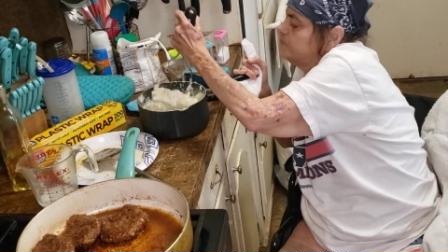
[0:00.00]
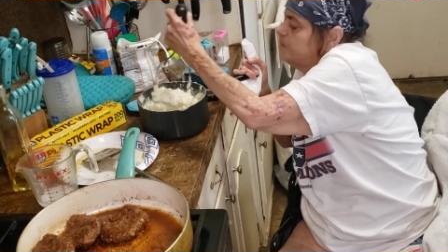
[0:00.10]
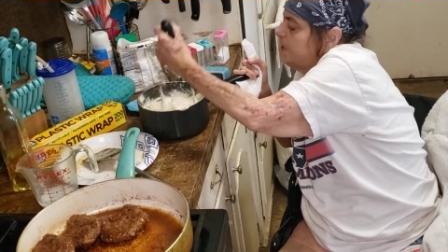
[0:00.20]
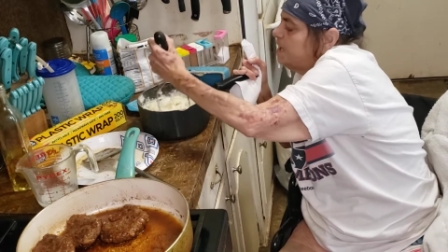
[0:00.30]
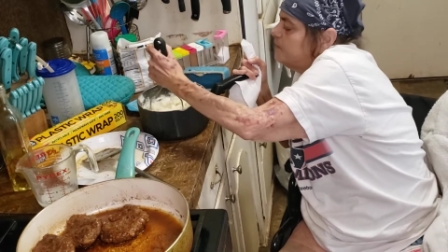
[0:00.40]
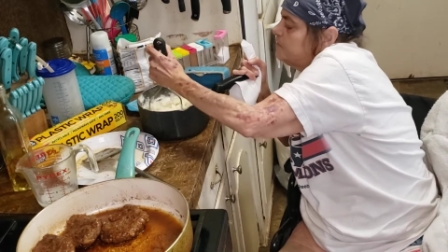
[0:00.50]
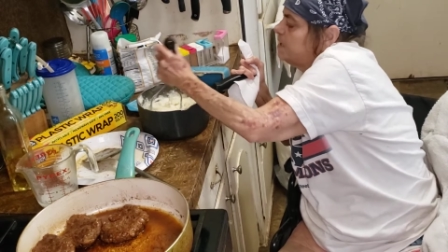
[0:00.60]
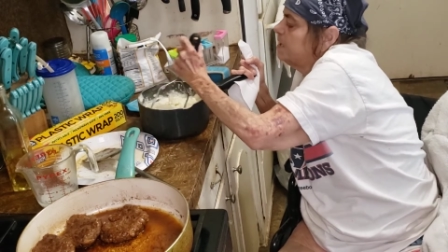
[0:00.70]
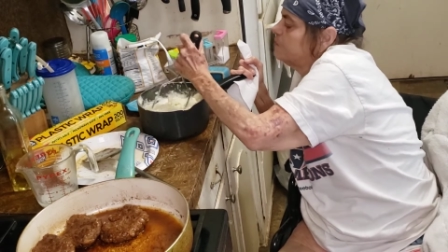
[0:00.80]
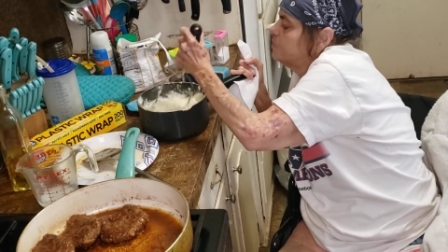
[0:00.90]
And I don't
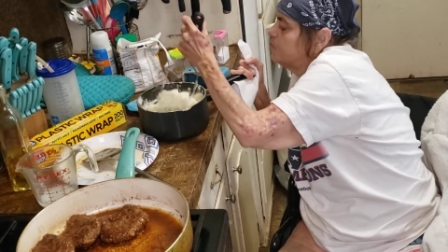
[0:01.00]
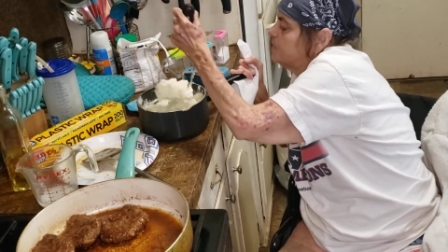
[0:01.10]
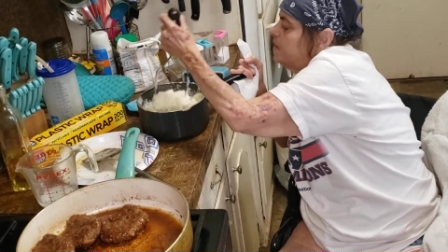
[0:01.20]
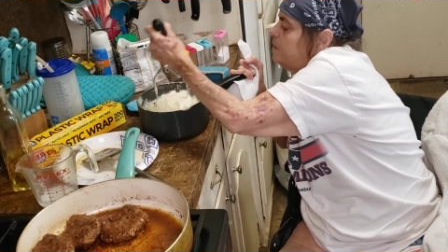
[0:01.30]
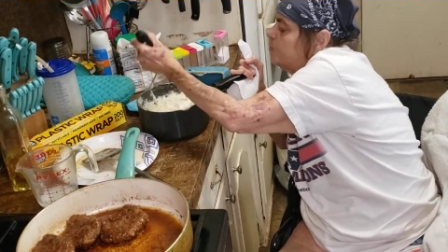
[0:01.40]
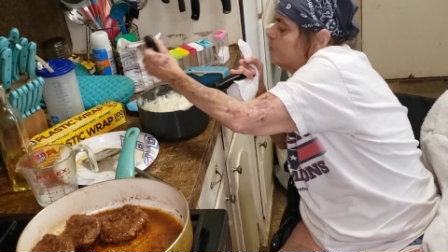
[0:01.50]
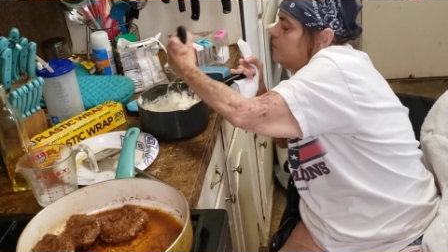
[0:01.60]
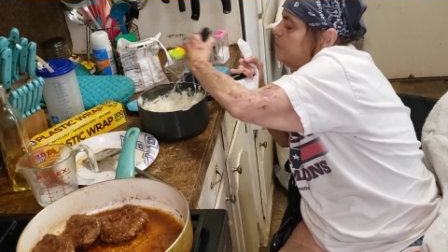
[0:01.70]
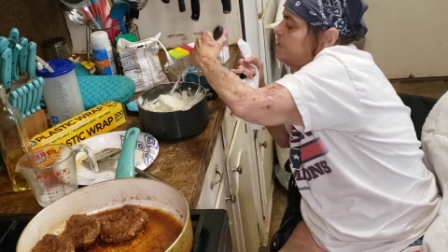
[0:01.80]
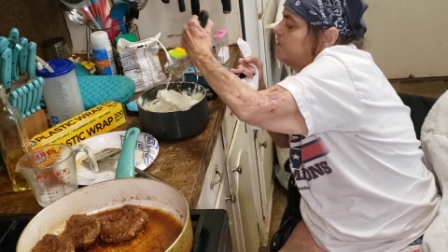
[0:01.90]
think I ordered any more
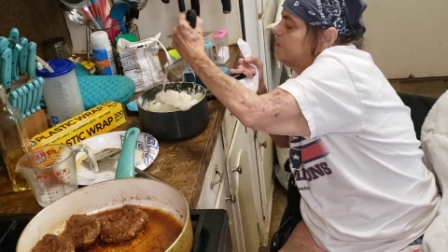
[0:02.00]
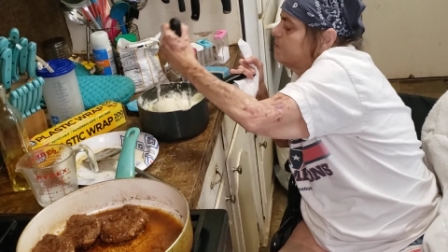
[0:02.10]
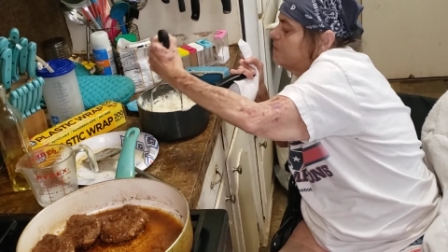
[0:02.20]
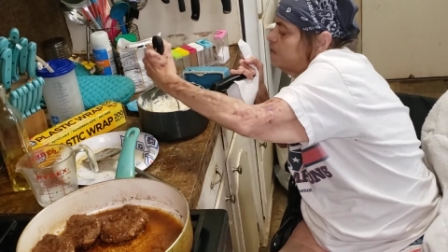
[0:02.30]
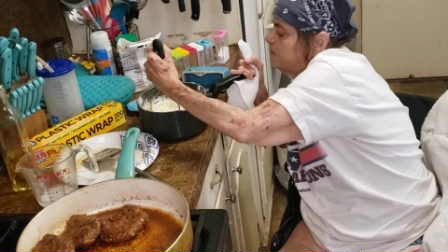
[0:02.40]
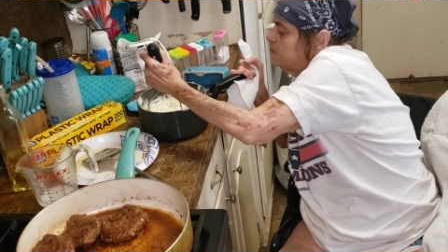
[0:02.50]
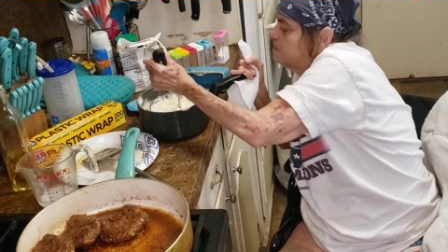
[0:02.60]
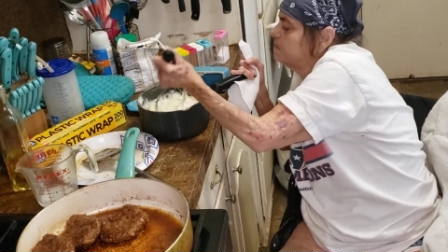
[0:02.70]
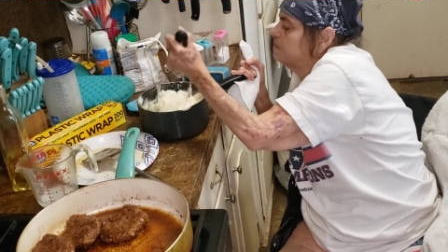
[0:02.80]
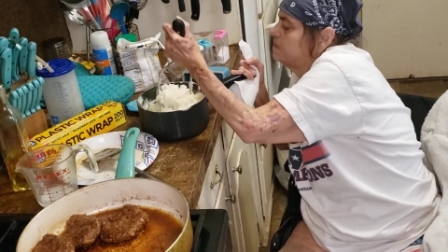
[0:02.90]
through Instacart.
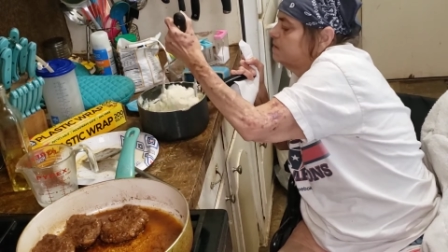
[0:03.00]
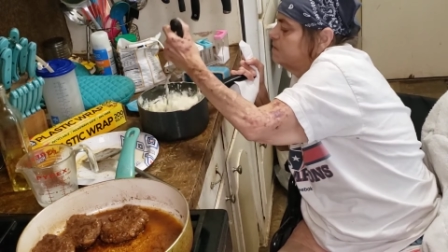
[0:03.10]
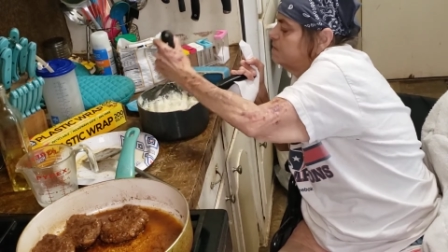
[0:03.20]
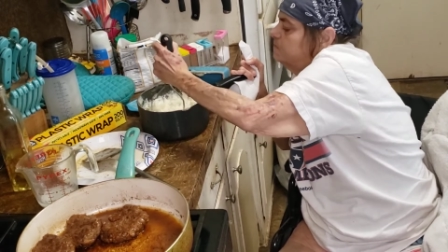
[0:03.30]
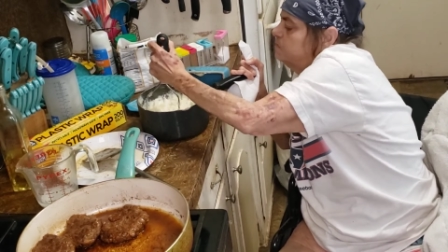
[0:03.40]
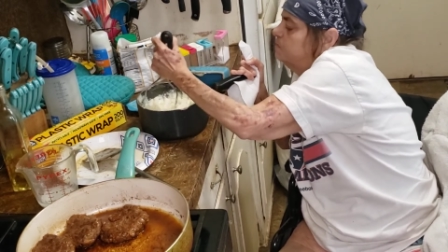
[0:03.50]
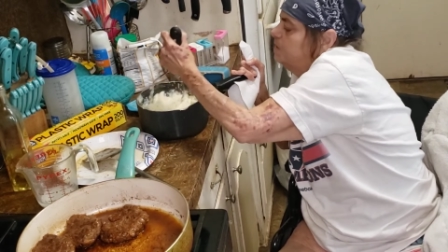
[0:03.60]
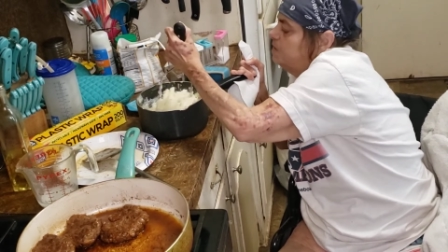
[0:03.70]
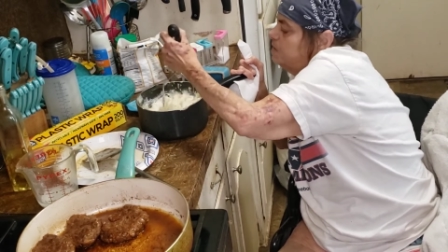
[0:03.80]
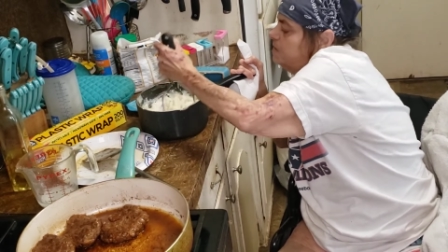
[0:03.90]
So,
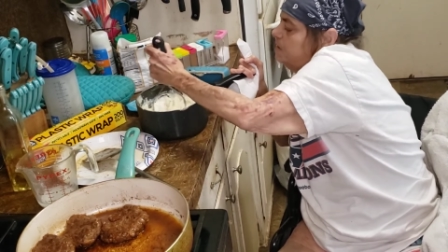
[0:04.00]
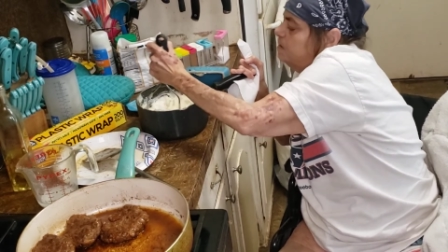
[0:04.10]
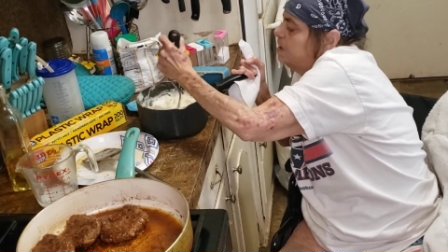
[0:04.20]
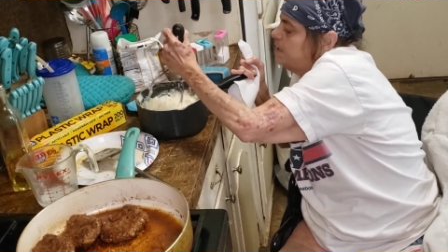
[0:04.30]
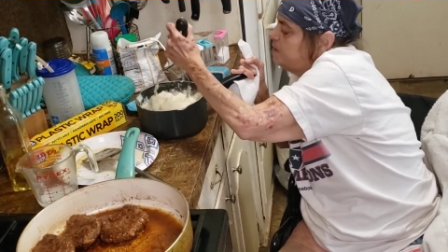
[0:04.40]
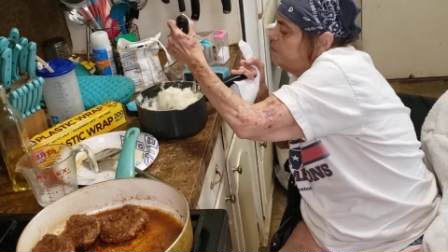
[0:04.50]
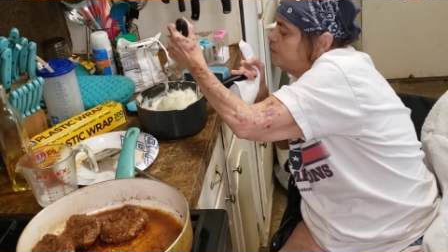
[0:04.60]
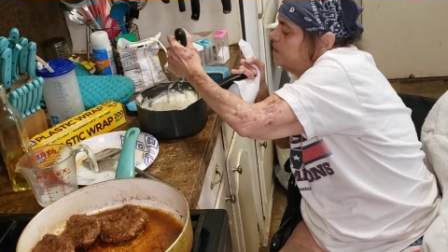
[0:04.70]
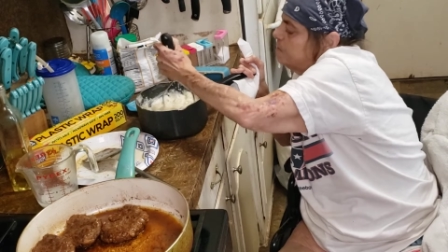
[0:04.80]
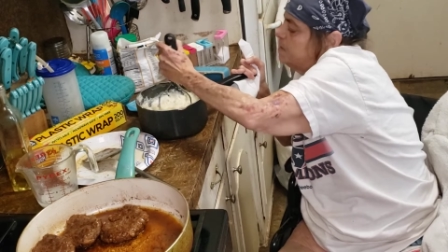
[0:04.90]
I did
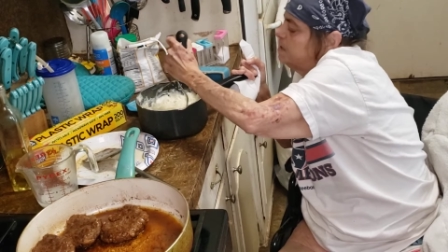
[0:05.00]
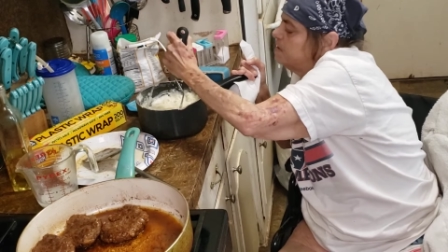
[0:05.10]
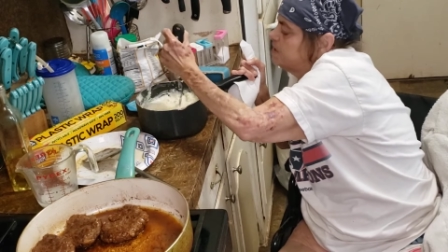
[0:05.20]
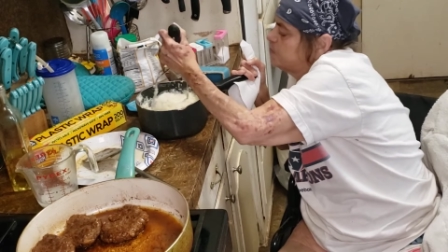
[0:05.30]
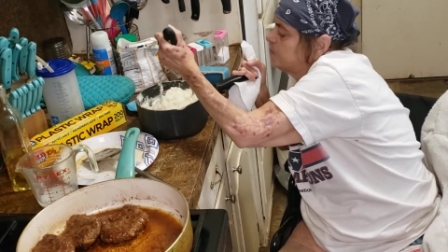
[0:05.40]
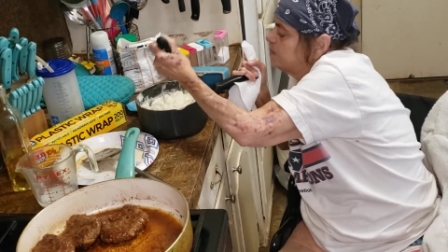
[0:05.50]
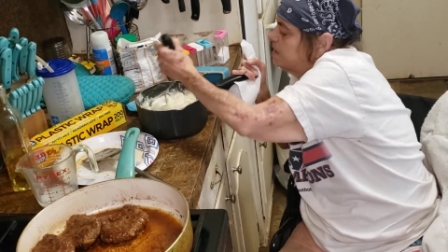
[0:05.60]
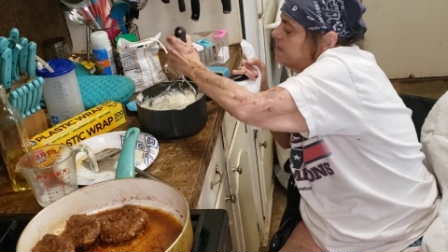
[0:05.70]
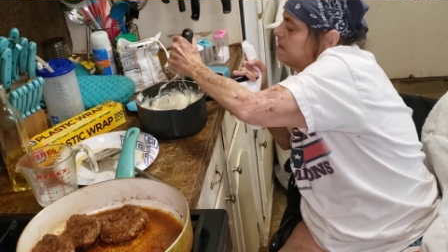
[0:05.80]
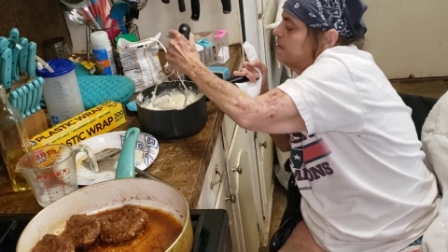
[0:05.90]
put it on my list with
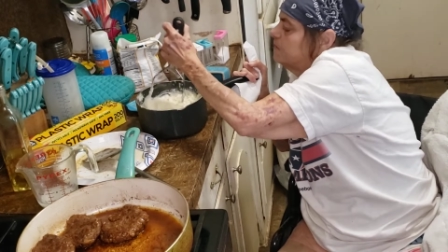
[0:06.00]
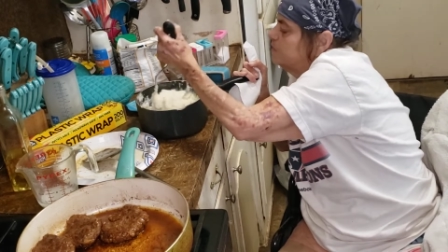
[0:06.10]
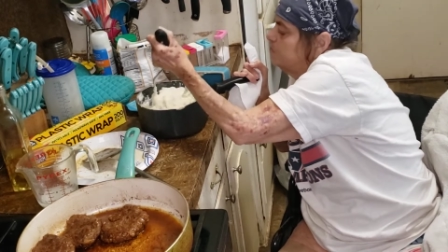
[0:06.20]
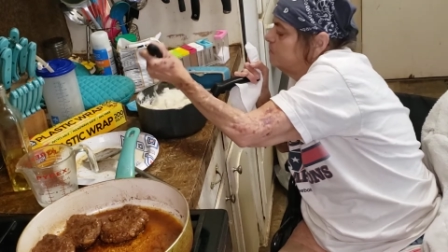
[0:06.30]
Alexa, though.